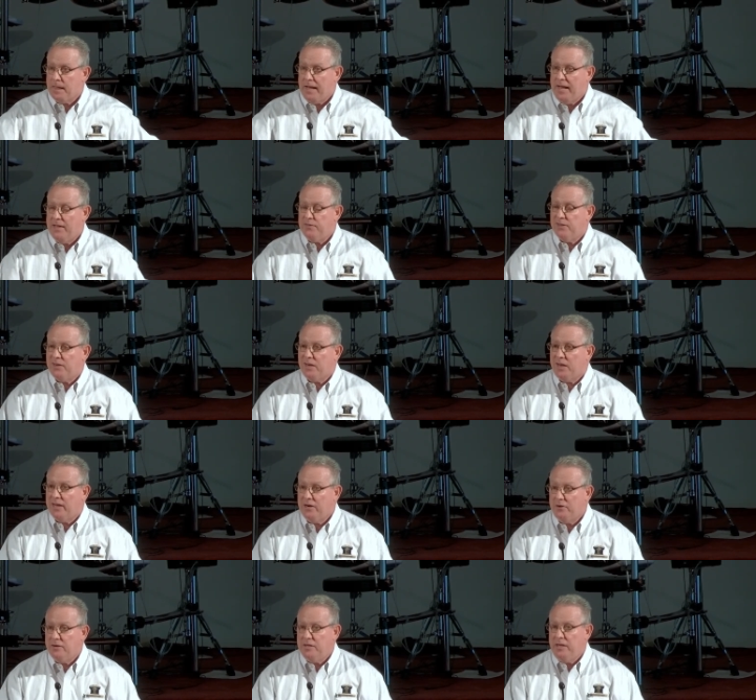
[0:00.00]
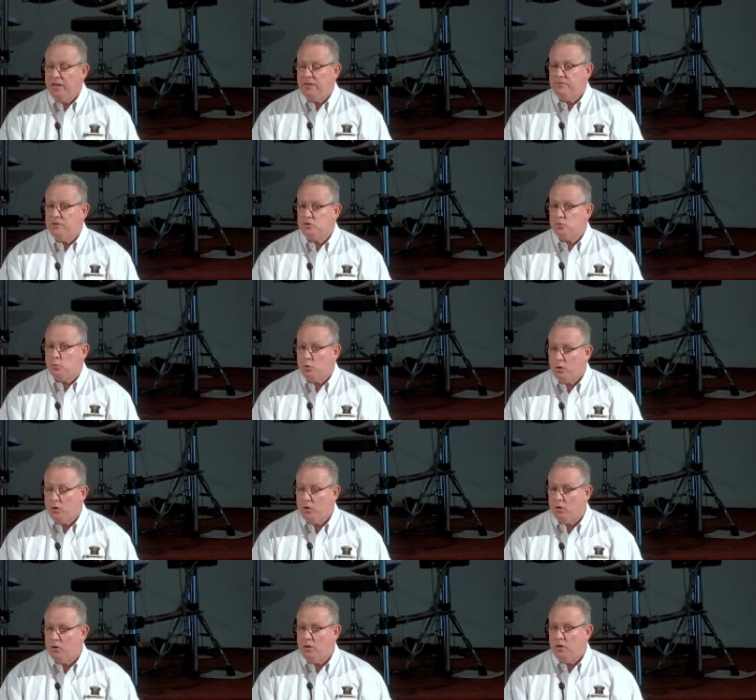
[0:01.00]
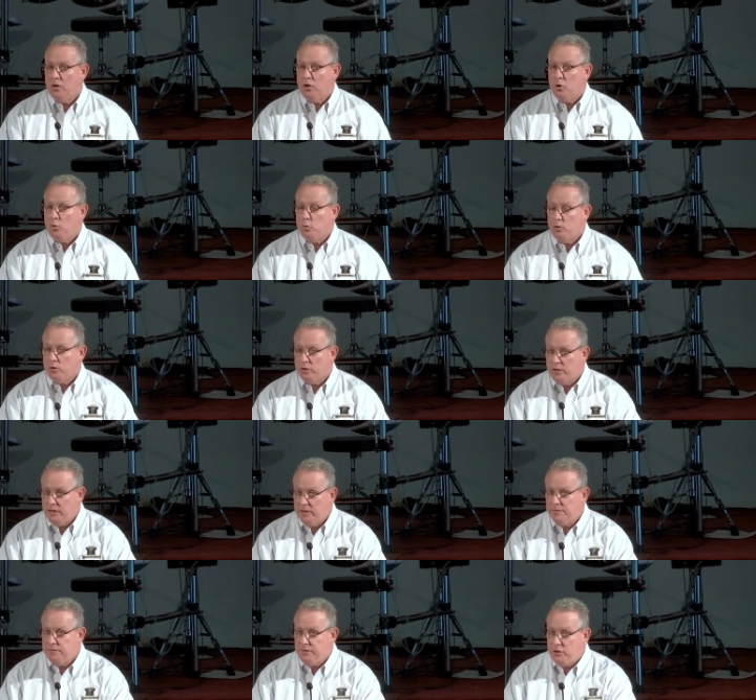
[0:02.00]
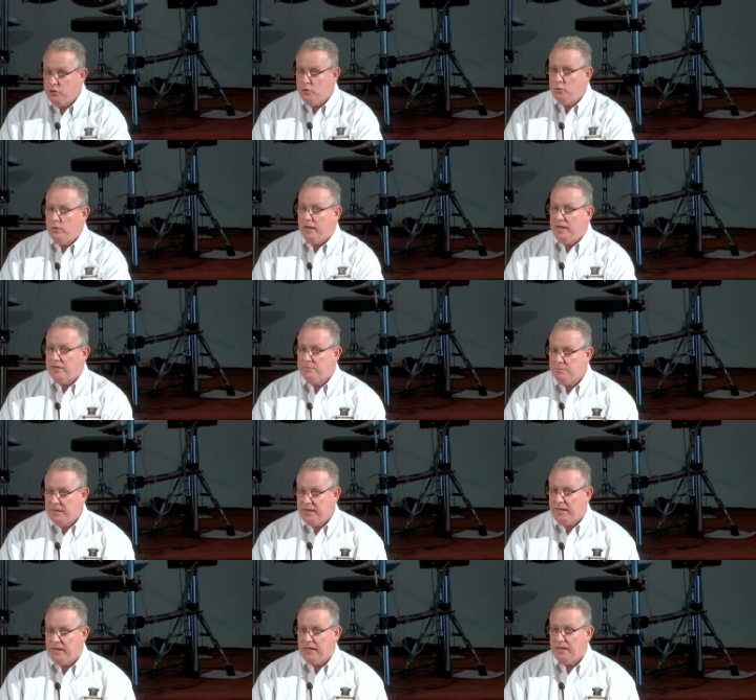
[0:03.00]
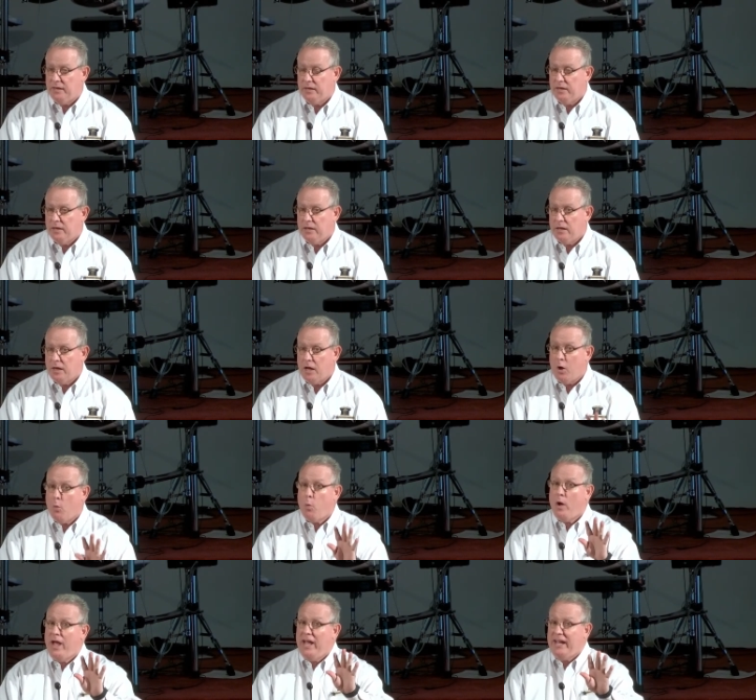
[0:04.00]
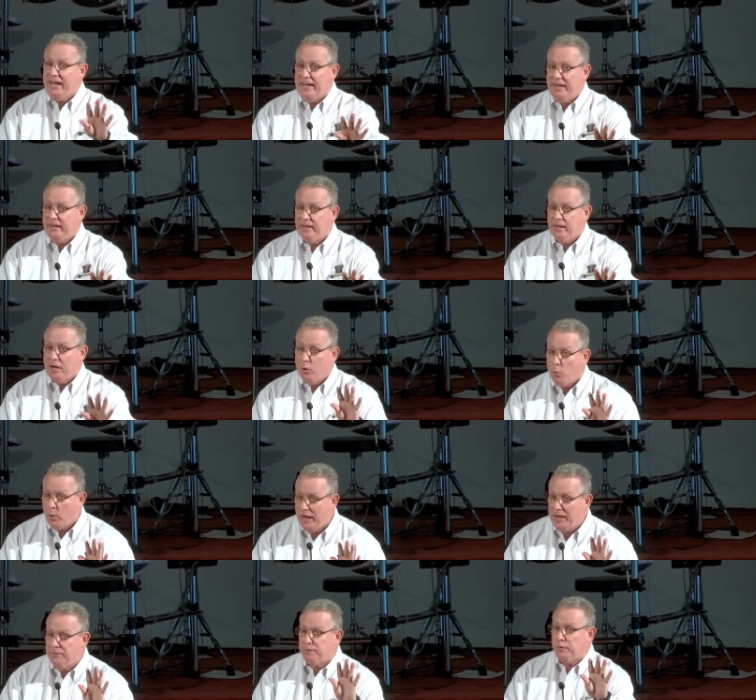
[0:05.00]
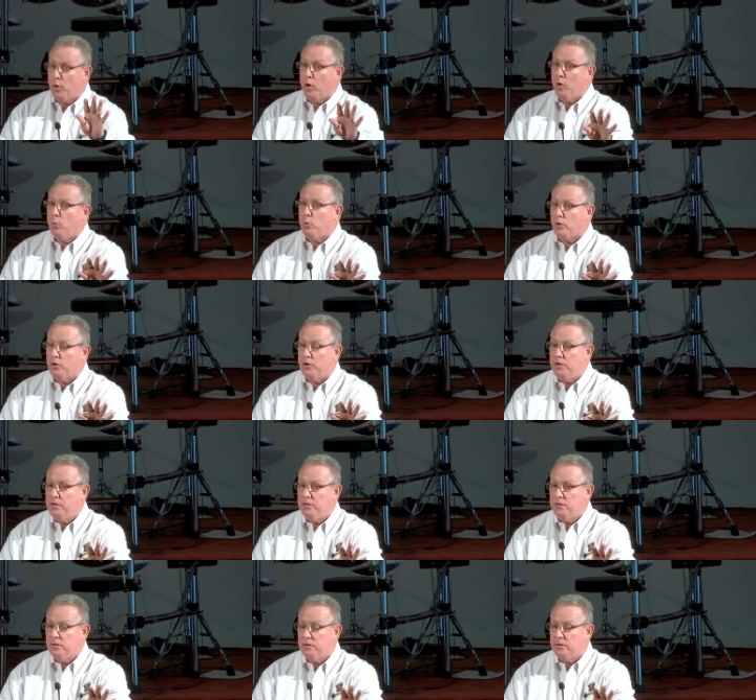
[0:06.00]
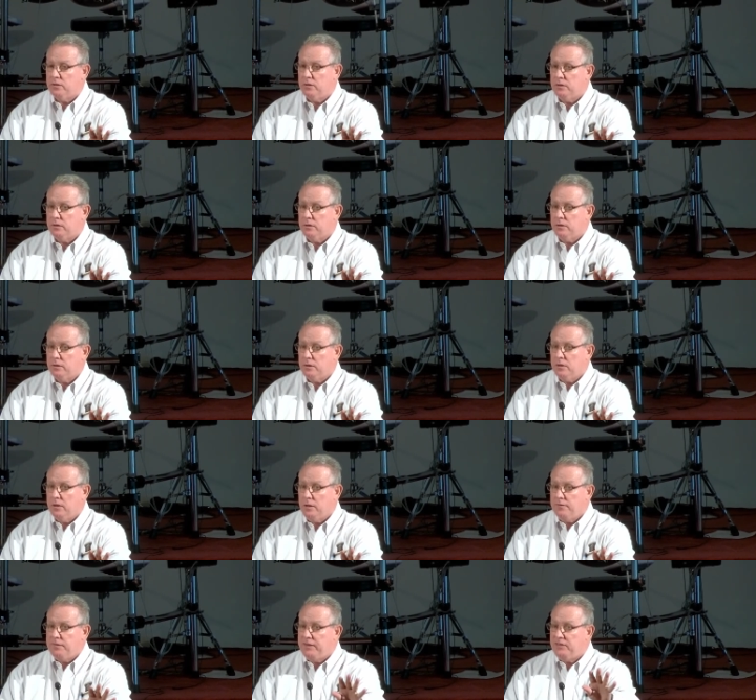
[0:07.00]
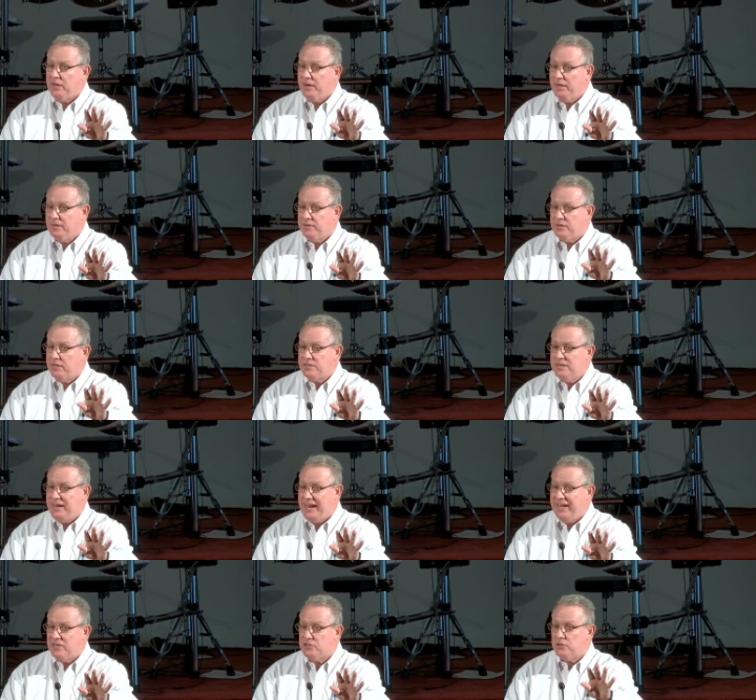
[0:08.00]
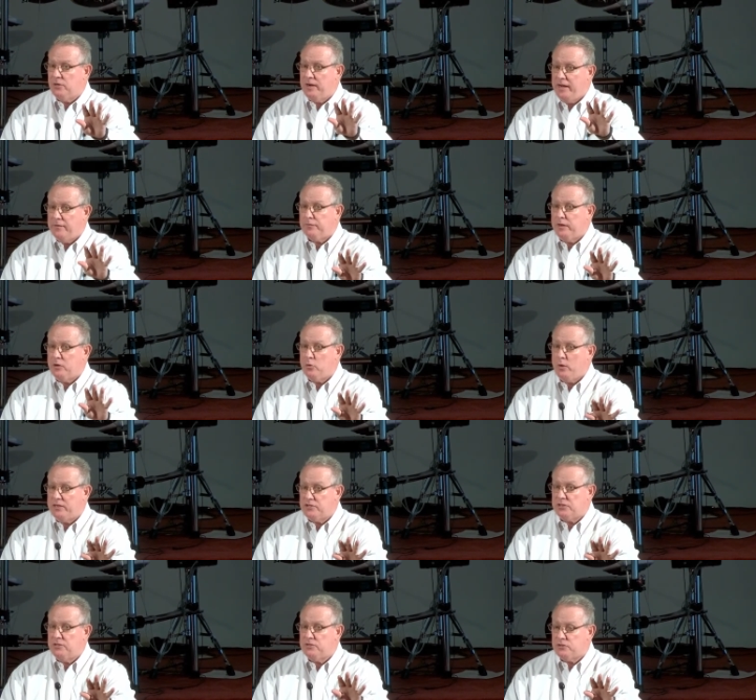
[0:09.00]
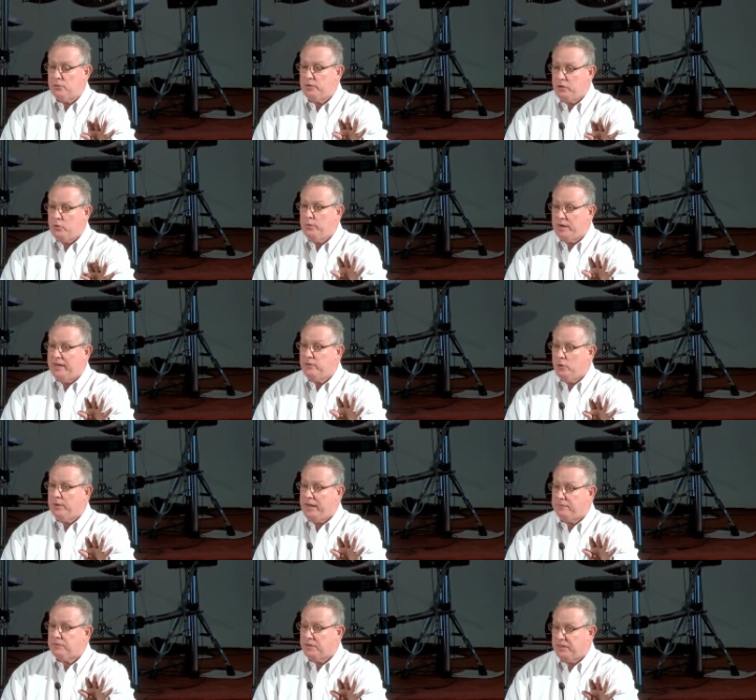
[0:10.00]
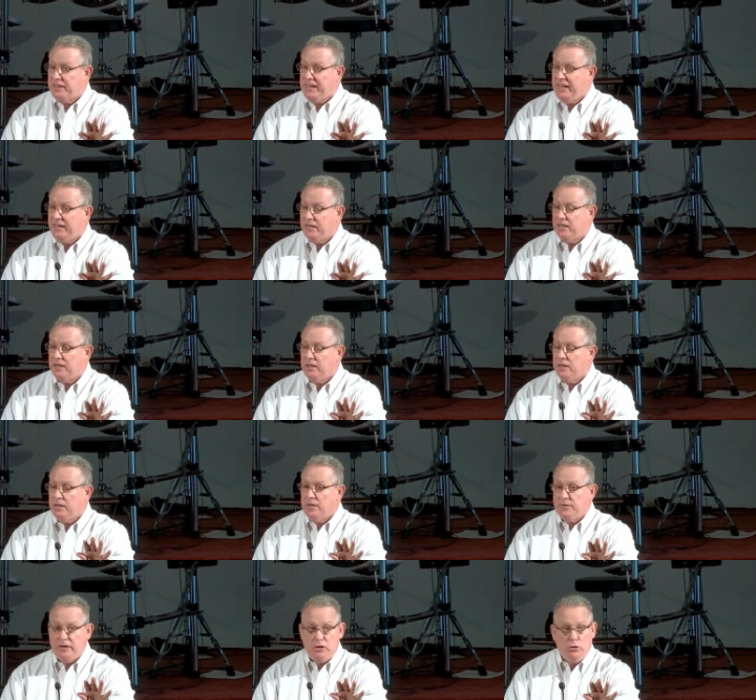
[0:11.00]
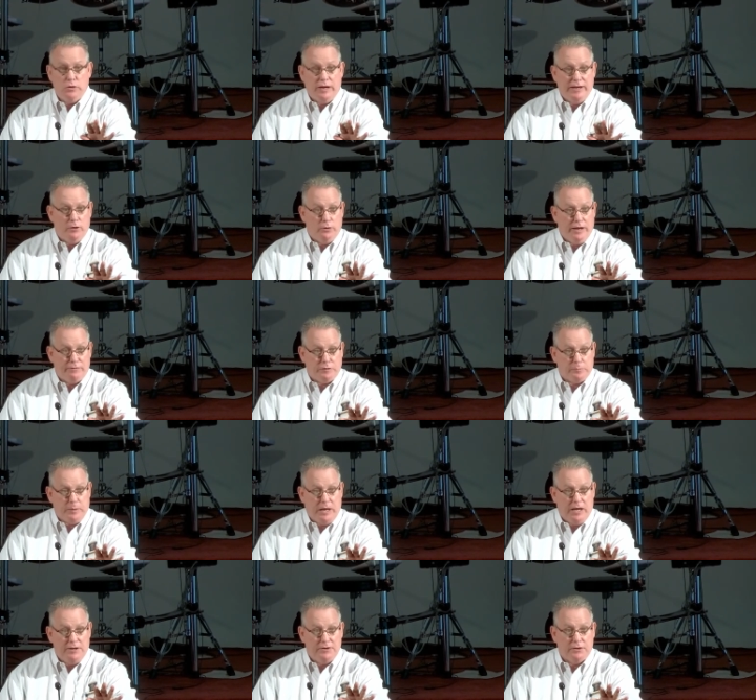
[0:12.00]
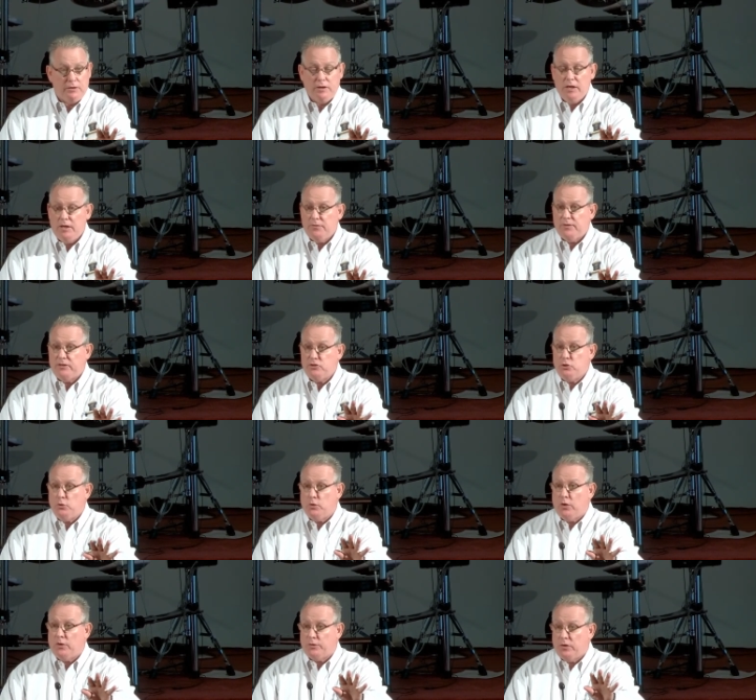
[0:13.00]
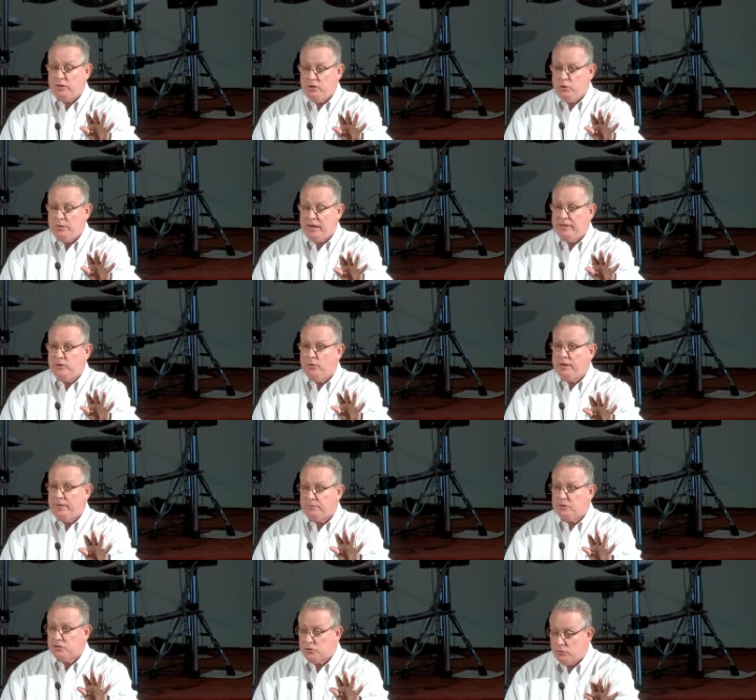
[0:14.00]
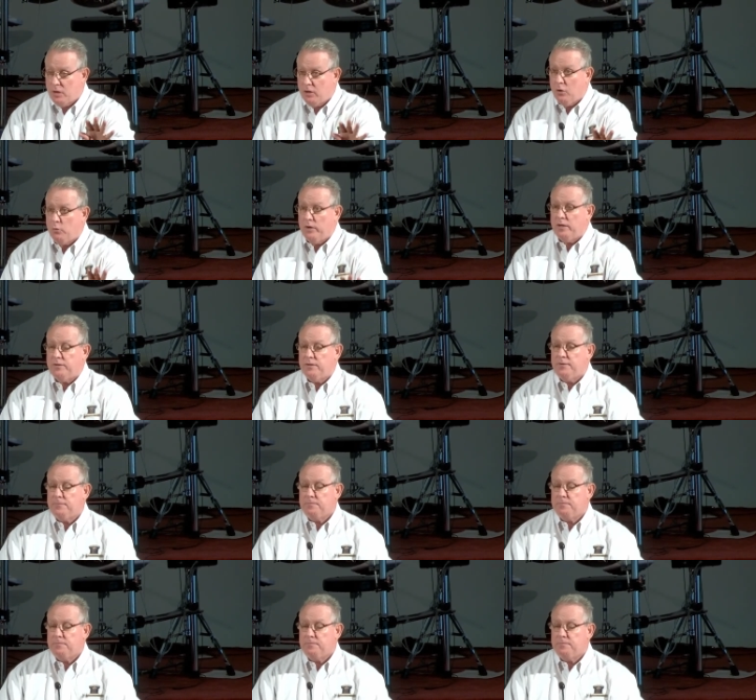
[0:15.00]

And the clarity of His Word will give you and me a way, a way forward that doesn't answer every question so that you and I don't have to think, that you and I don't have to ponder, that you and I don't have to struggle with,